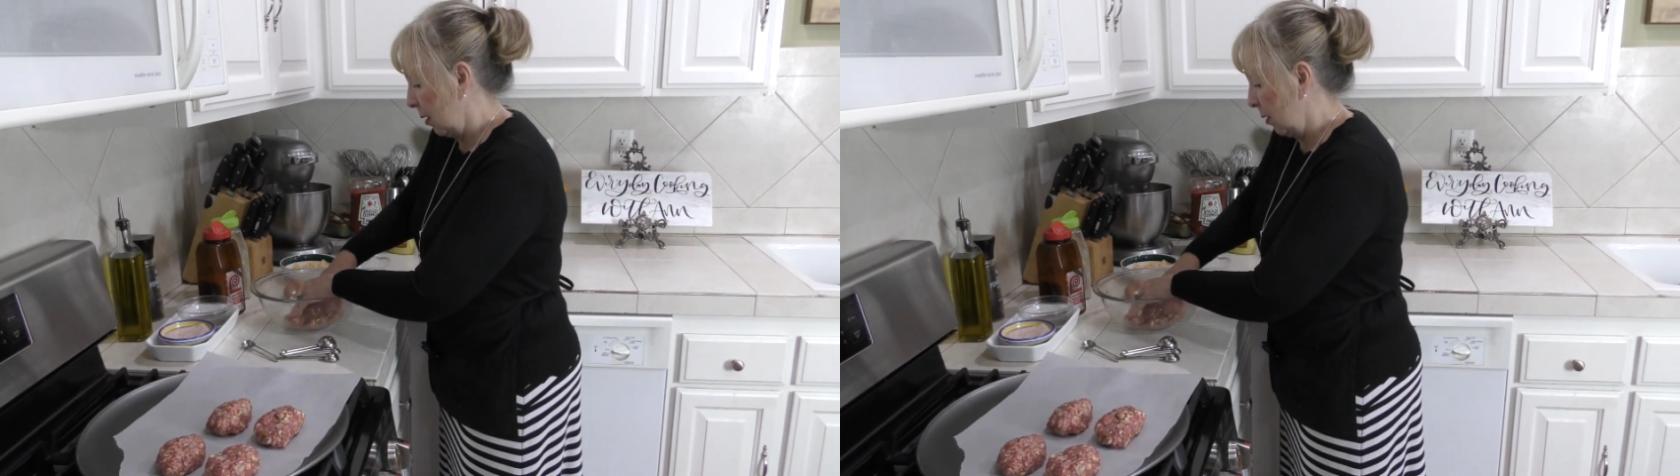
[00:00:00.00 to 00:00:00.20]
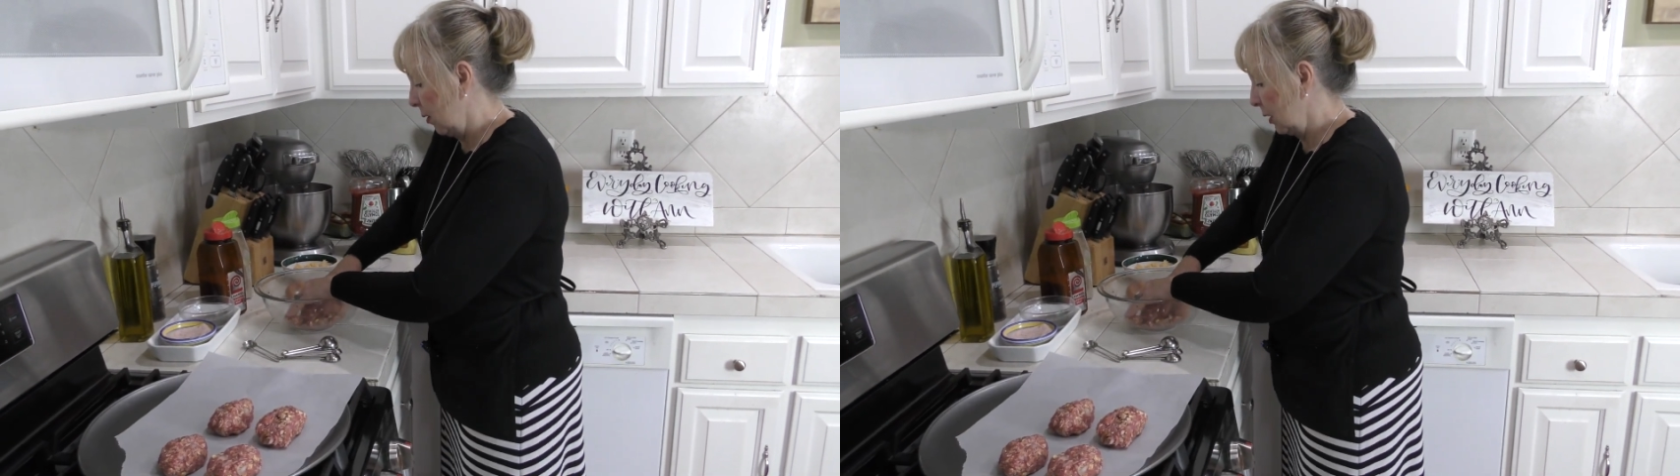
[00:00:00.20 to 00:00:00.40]

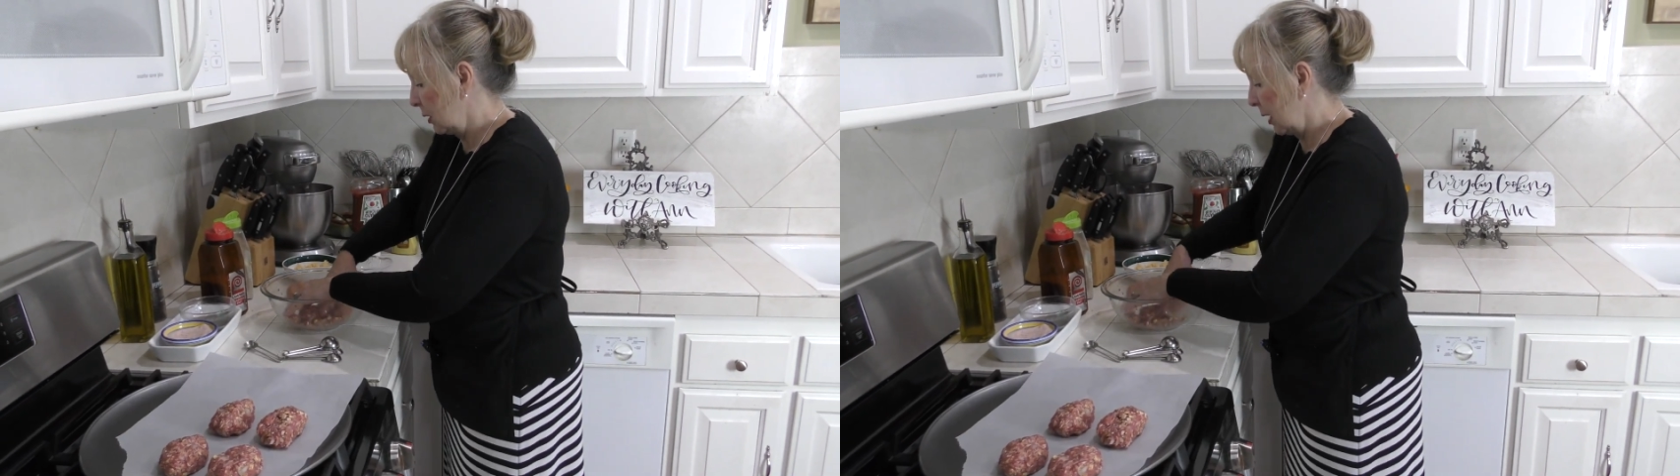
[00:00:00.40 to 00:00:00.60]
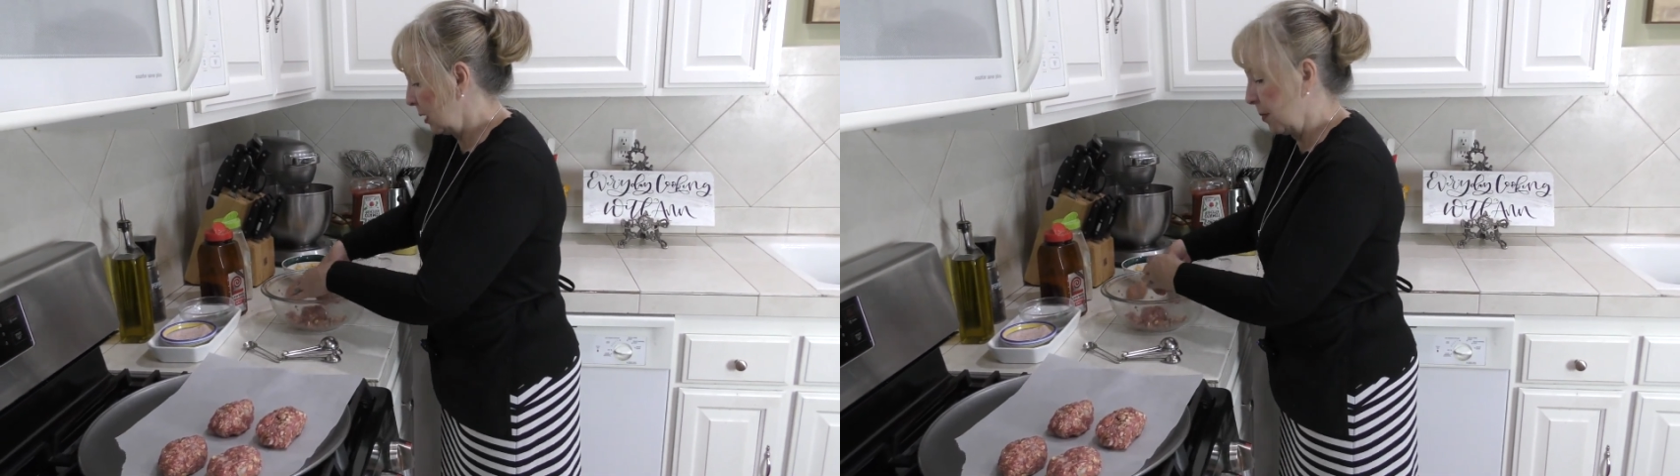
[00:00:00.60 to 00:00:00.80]
Looks
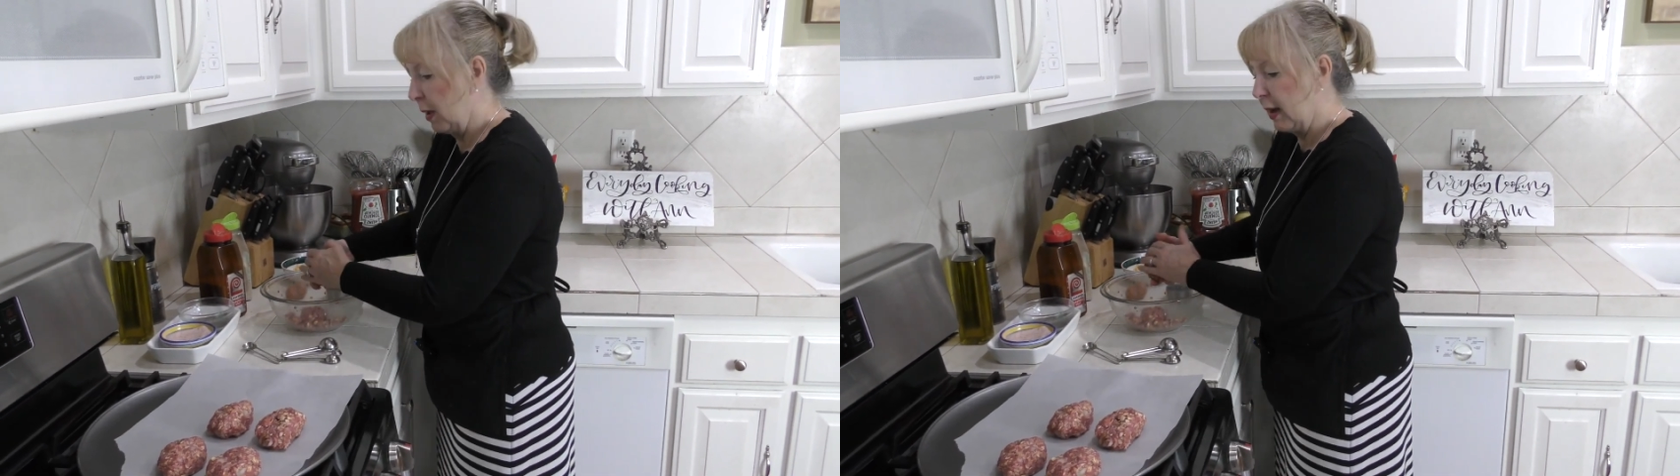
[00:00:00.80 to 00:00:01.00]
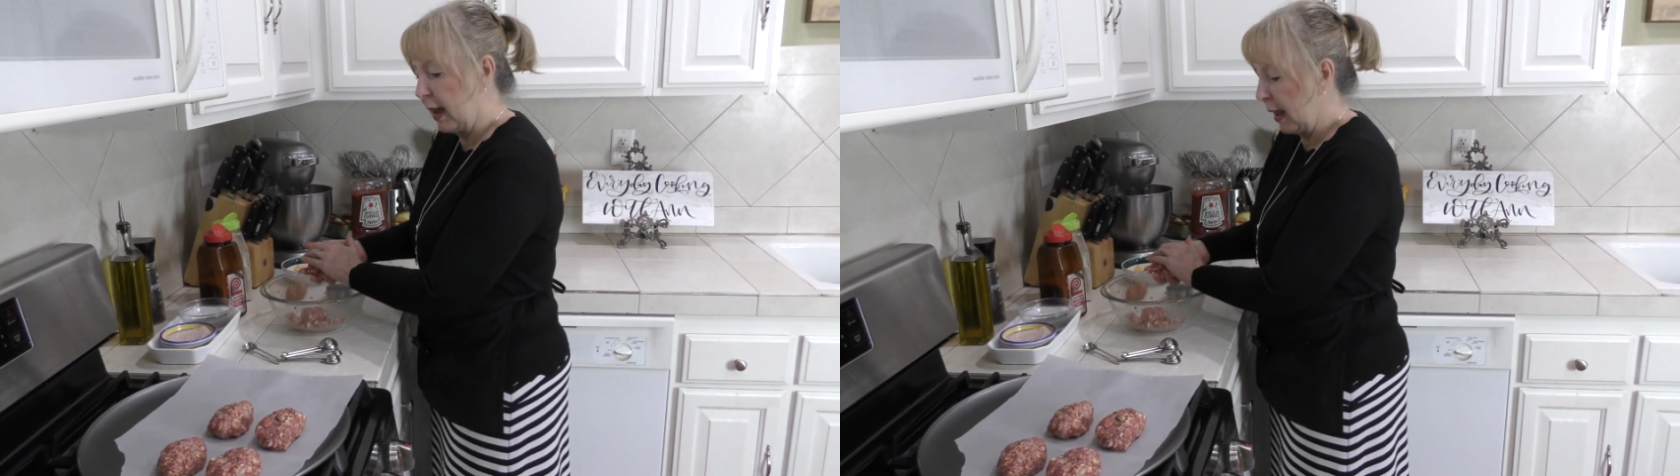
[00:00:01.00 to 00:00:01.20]
like the
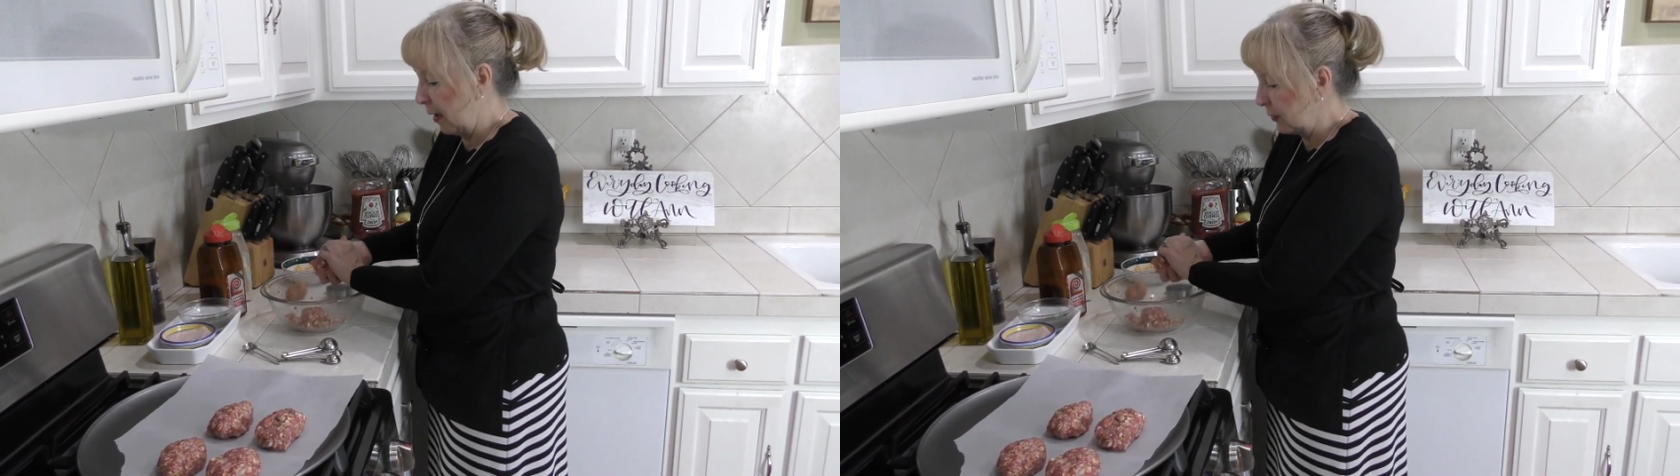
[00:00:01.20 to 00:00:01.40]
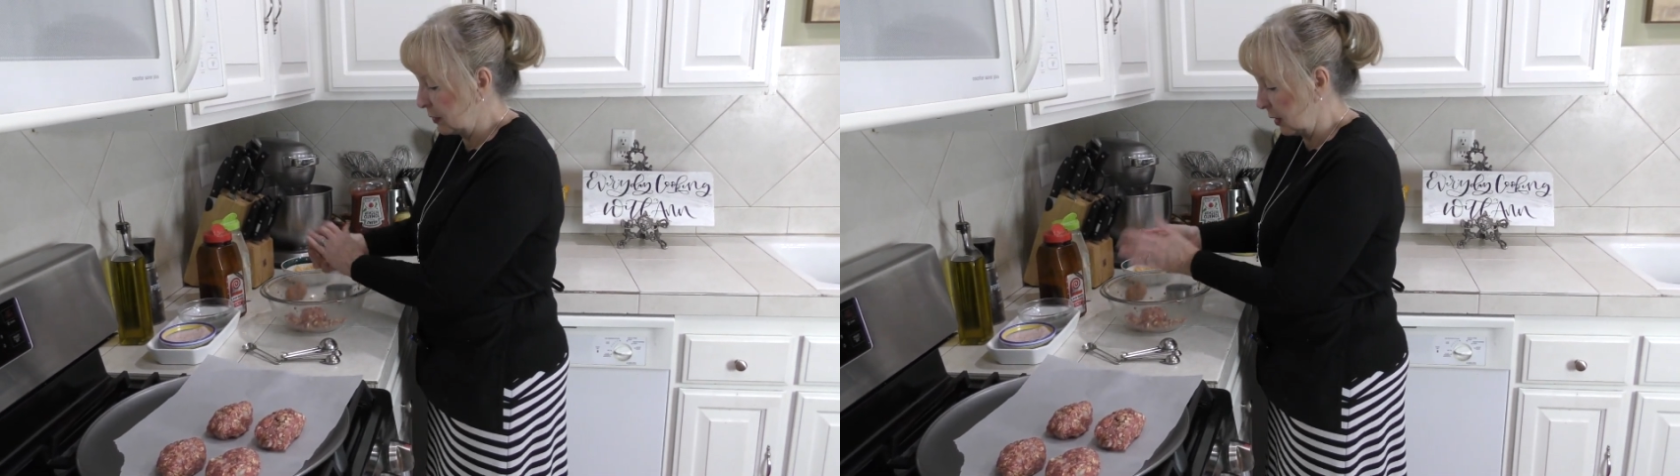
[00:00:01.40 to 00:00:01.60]
amount I
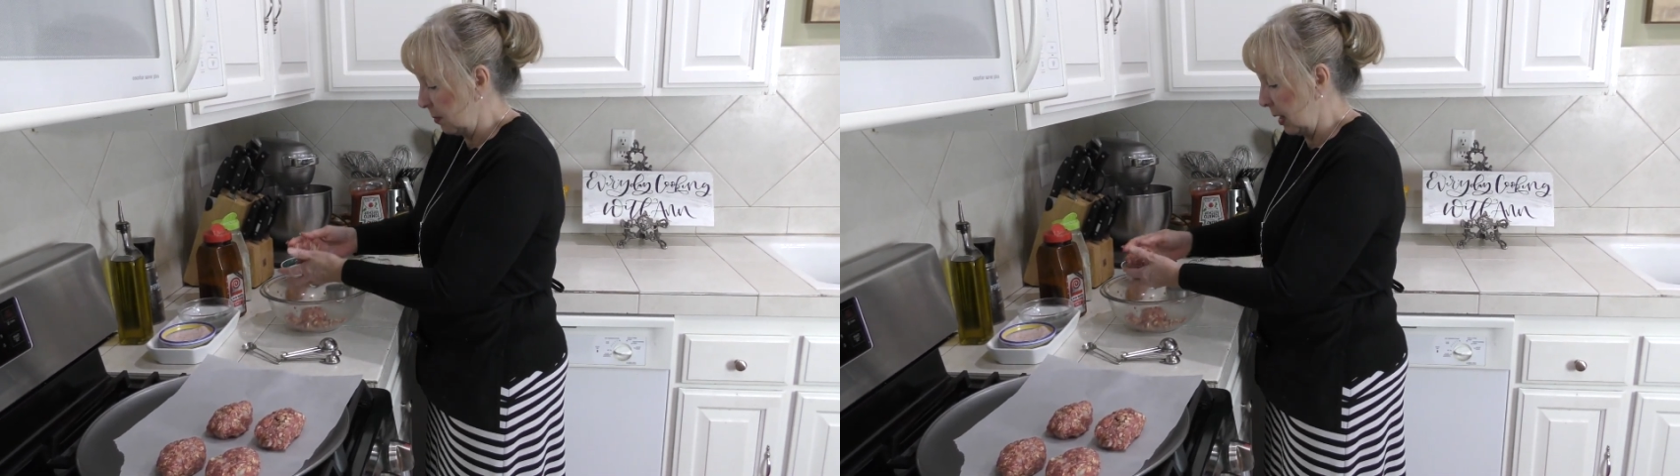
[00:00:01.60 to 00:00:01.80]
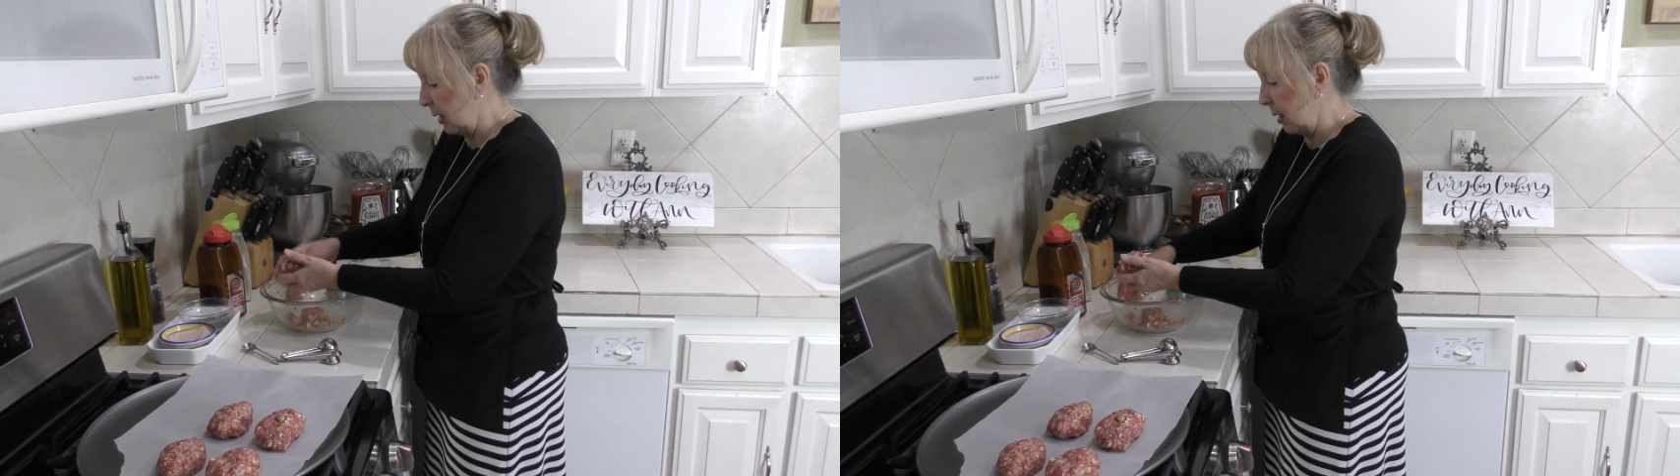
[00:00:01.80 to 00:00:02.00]
have is going to make